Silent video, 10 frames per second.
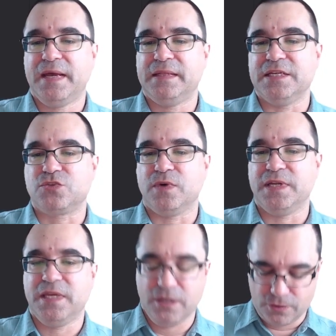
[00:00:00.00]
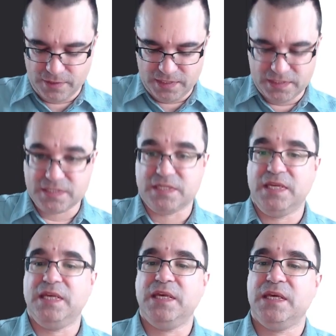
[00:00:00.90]
This one here is
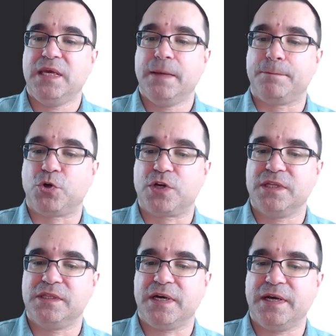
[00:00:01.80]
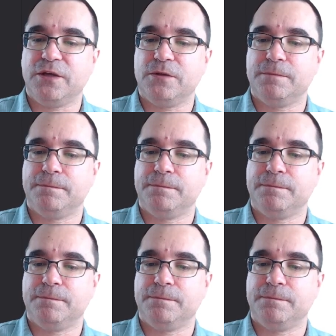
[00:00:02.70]
E, mercantile,